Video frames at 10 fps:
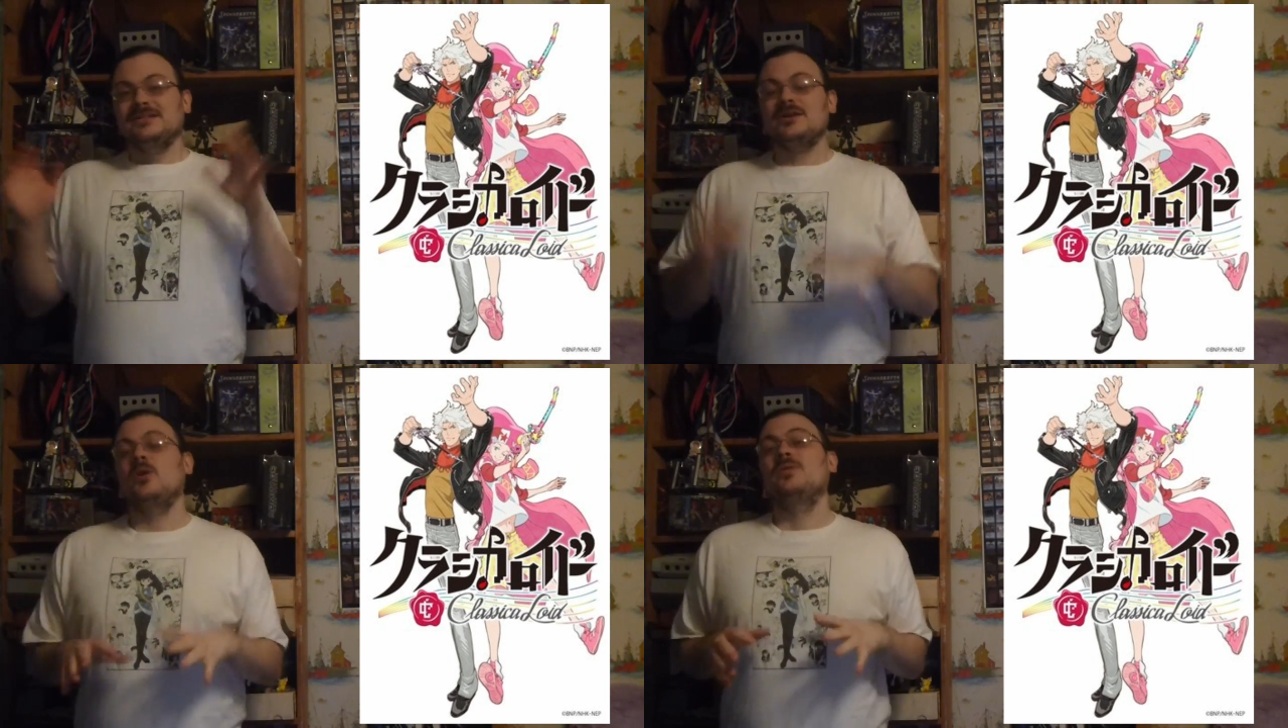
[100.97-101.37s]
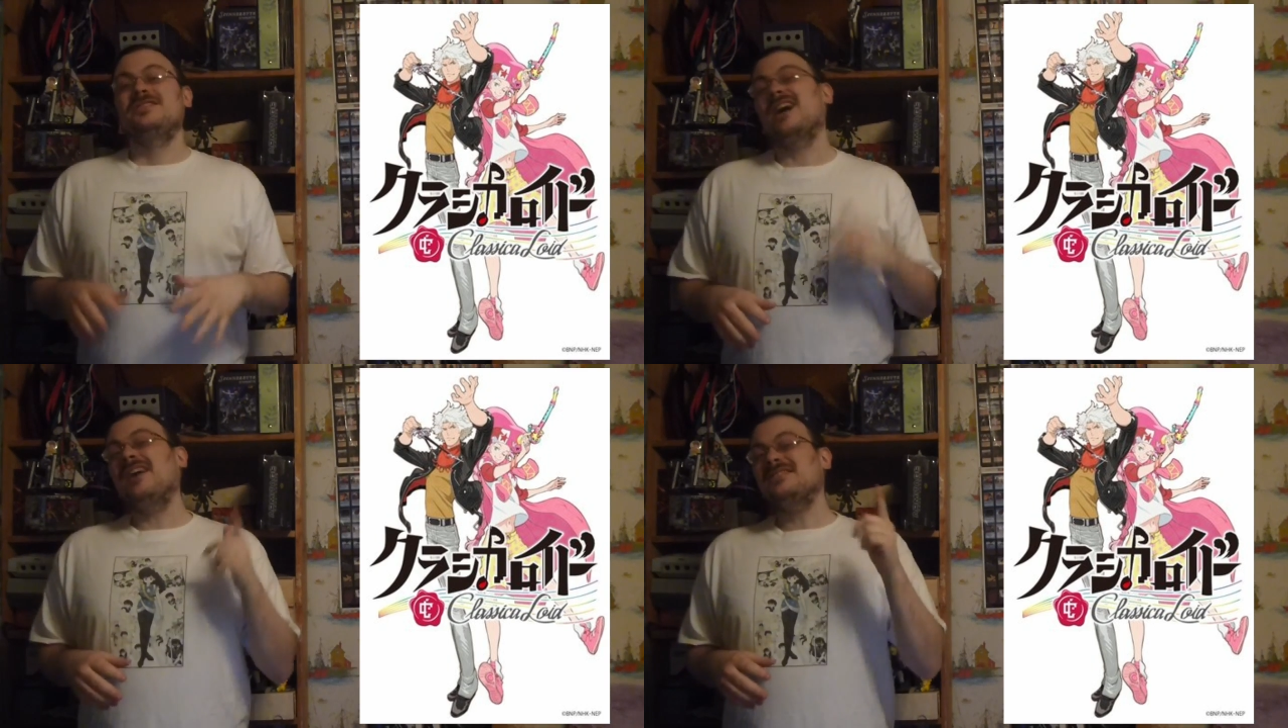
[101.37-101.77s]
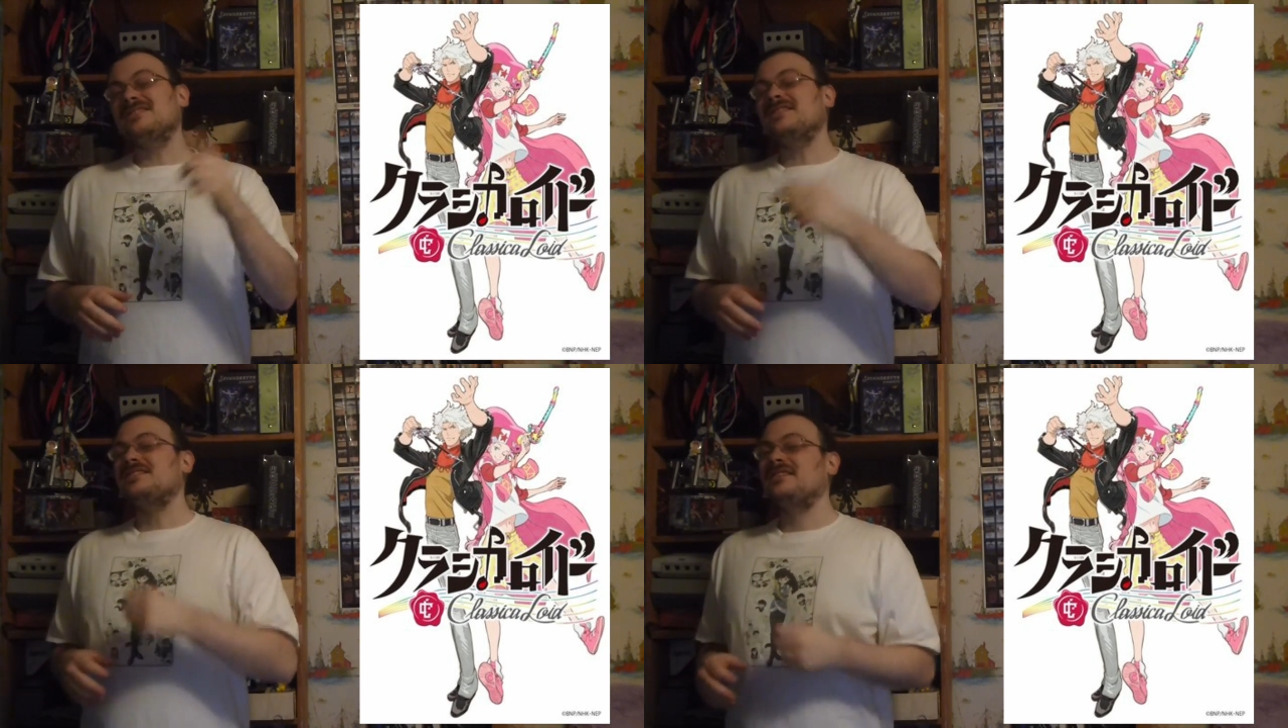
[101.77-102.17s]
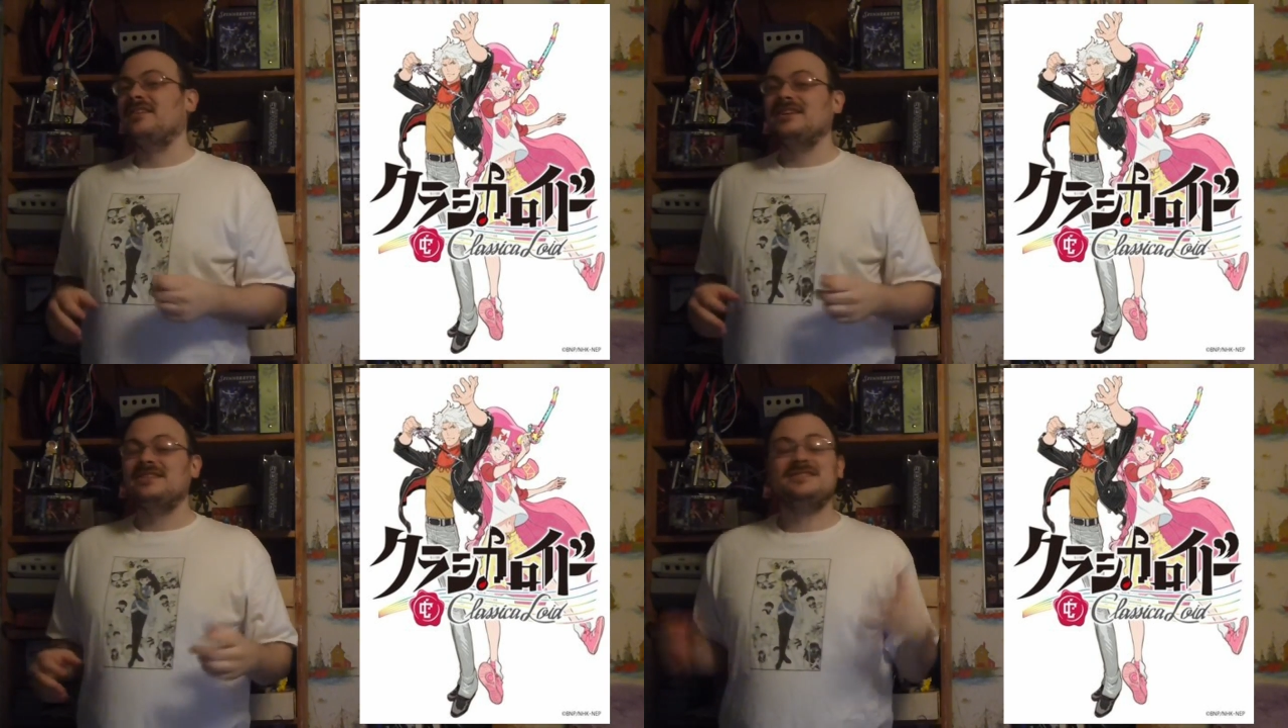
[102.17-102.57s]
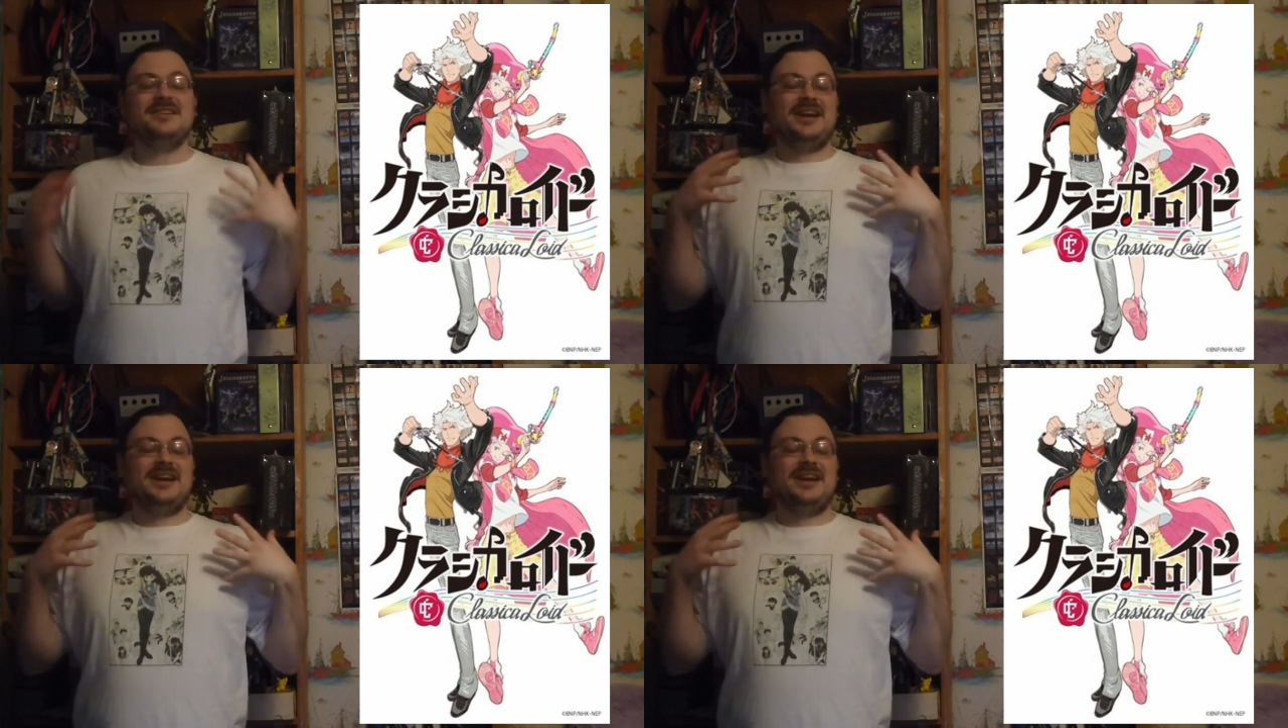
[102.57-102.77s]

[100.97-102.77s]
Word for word: So, the genres of this series, it's a